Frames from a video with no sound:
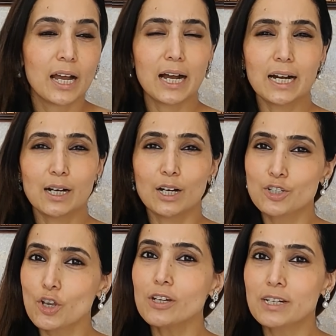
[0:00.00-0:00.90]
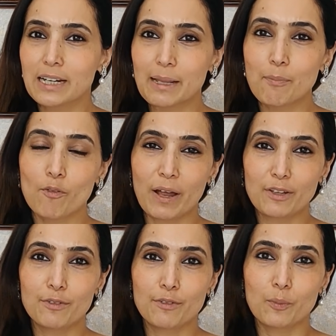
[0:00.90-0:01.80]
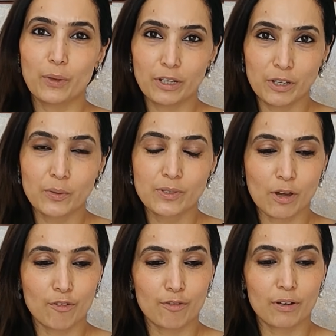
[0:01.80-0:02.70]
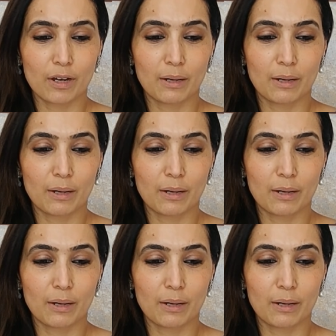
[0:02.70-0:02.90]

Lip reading: a short clip of one of the videos of